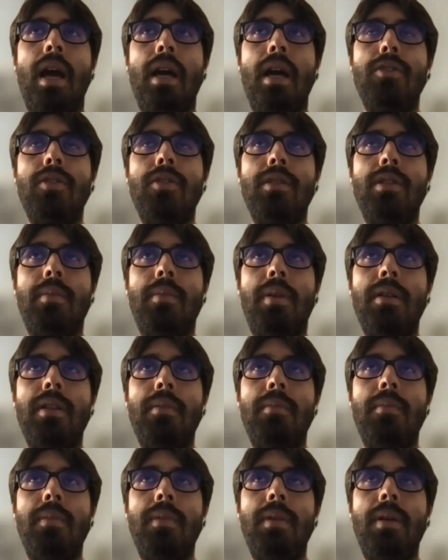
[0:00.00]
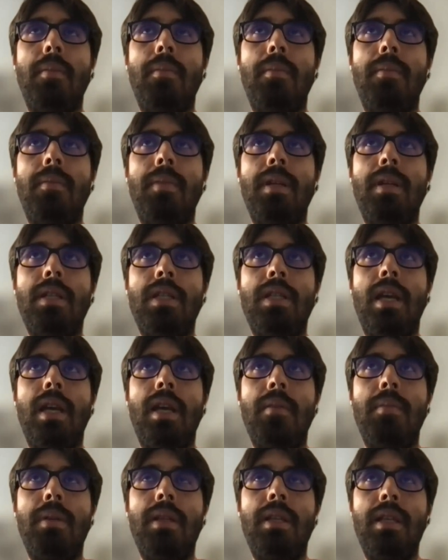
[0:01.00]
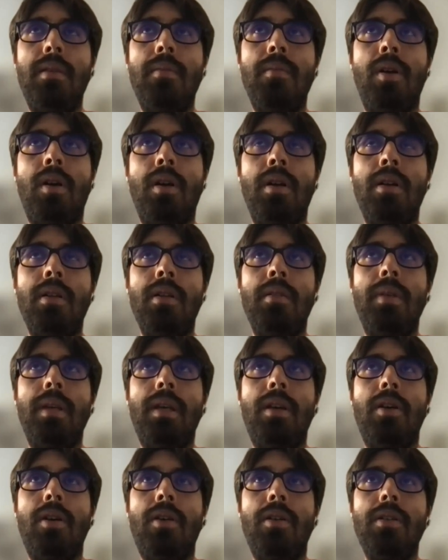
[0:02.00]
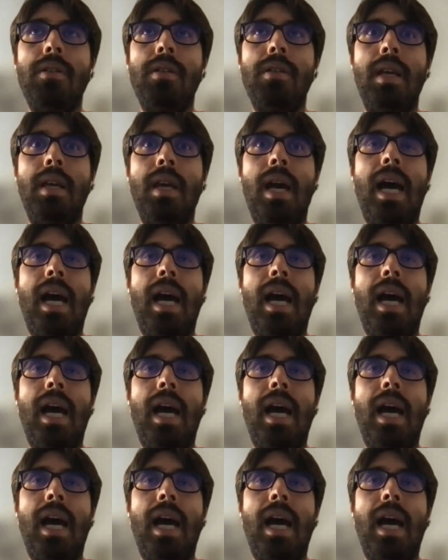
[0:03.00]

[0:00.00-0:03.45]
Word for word: I talked about the B G N B D model, because